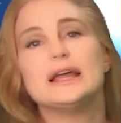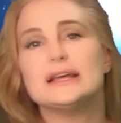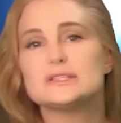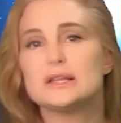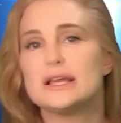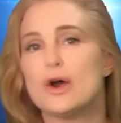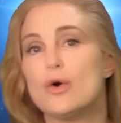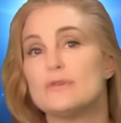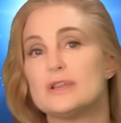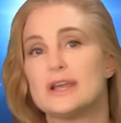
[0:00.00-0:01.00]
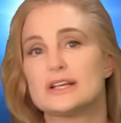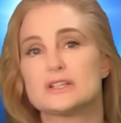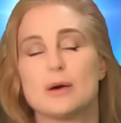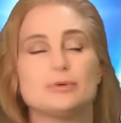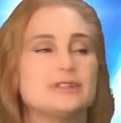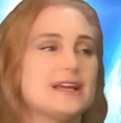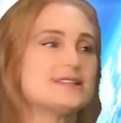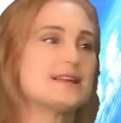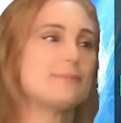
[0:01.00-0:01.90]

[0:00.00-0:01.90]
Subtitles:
easily over the next couple days.